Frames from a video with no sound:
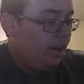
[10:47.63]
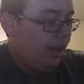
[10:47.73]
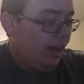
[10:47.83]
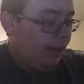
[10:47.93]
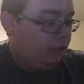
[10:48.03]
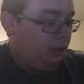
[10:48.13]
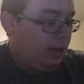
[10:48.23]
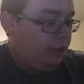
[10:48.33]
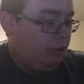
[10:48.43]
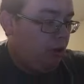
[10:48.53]
It's
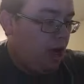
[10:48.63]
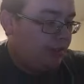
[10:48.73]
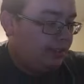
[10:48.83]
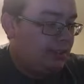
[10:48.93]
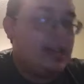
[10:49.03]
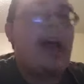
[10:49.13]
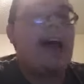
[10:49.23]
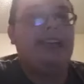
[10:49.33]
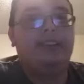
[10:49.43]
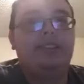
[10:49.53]
what Grodd
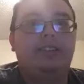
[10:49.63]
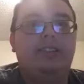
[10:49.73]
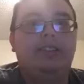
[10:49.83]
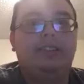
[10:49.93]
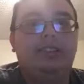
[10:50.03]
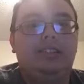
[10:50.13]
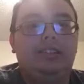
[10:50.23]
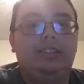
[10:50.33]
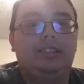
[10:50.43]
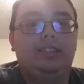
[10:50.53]
says.
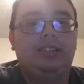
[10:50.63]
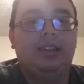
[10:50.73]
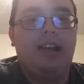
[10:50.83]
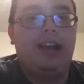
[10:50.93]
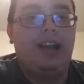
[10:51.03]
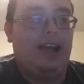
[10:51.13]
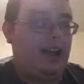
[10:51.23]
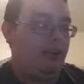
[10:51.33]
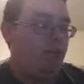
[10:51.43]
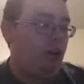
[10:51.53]

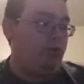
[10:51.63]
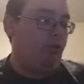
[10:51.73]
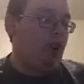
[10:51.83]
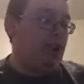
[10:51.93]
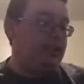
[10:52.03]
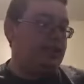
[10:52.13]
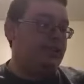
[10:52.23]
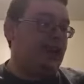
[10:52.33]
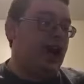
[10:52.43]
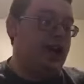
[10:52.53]
And what Grodd
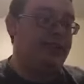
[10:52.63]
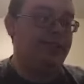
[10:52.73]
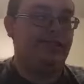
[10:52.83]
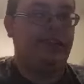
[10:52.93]
says